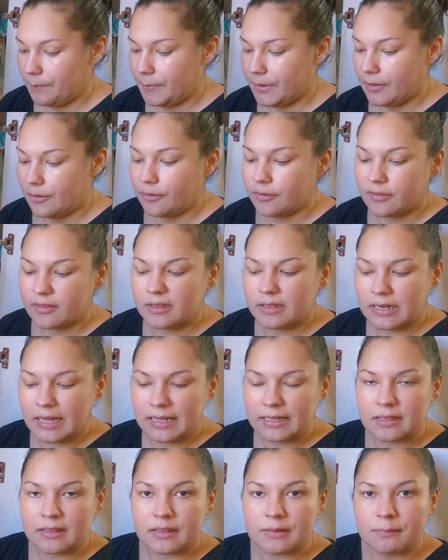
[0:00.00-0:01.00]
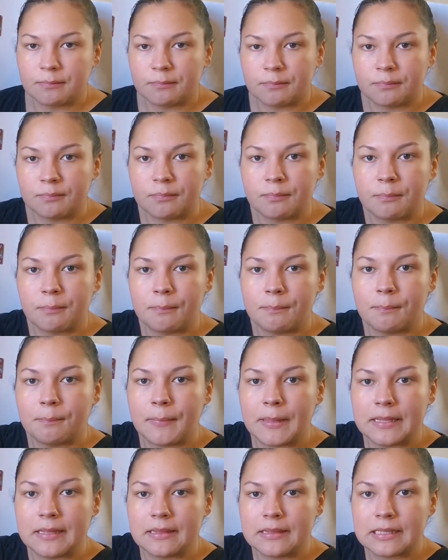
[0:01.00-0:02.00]
because they're nice and
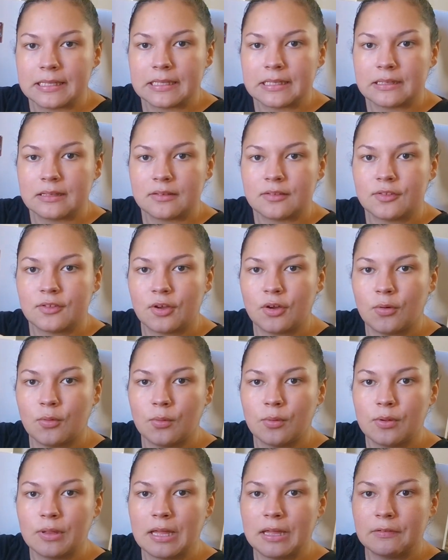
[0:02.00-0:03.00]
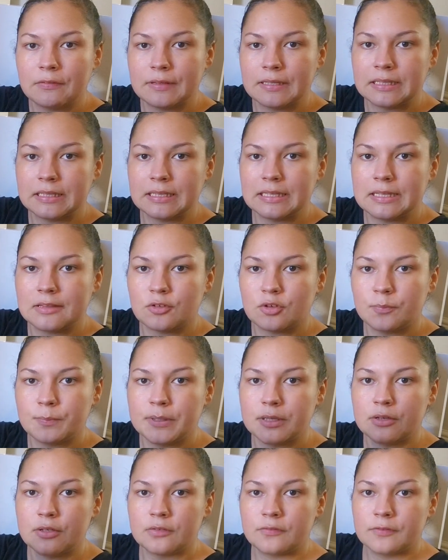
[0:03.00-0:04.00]
basic, so I think these could
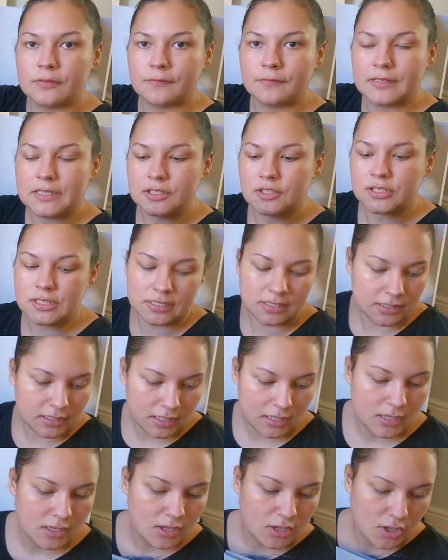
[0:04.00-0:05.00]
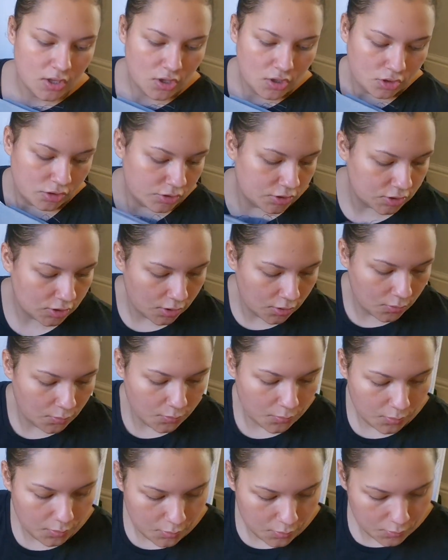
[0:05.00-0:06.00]
be good for finishing.
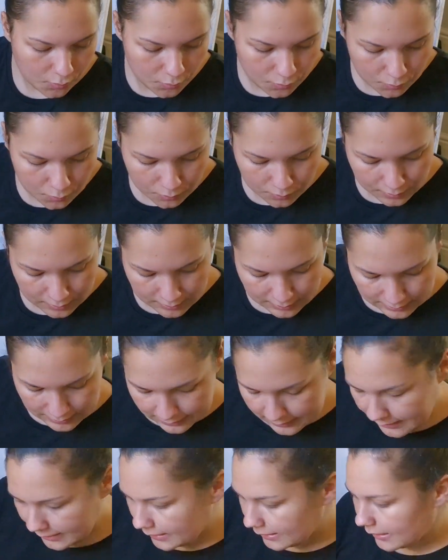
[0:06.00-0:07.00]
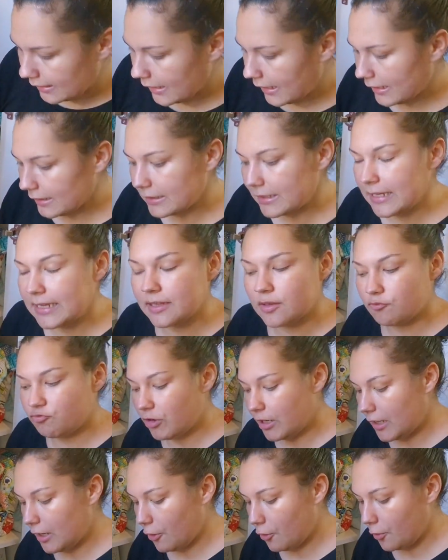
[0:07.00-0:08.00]
So that needs
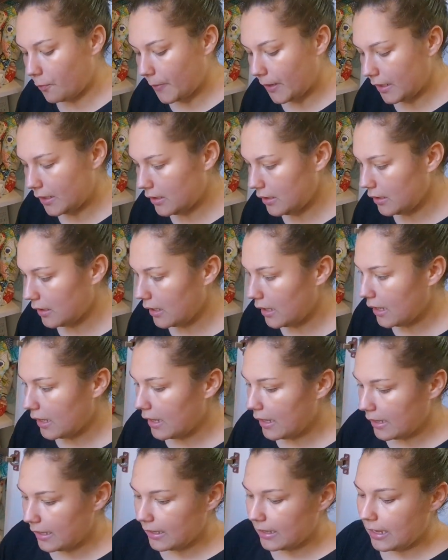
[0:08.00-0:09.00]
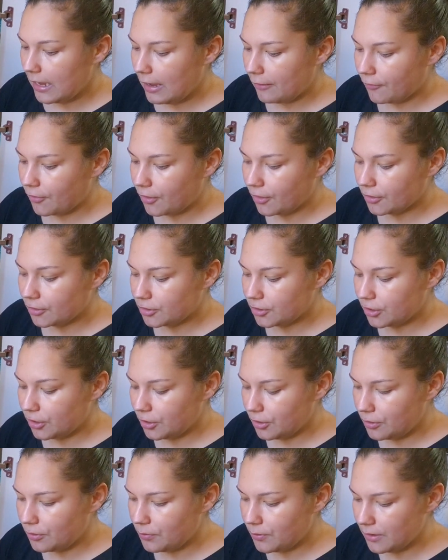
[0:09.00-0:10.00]
rehoming. I've got
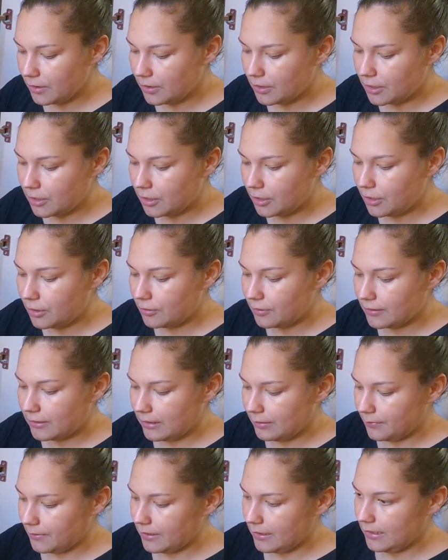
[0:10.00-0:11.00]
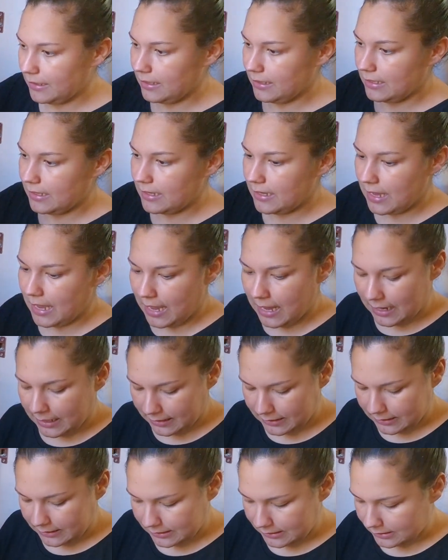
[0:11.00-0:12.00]
2 Q-snaps here,
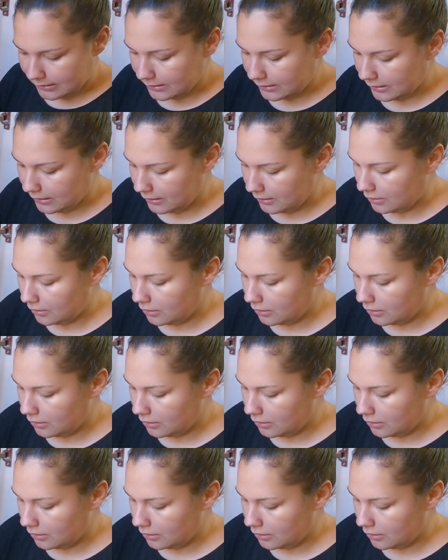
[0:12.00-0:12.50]
and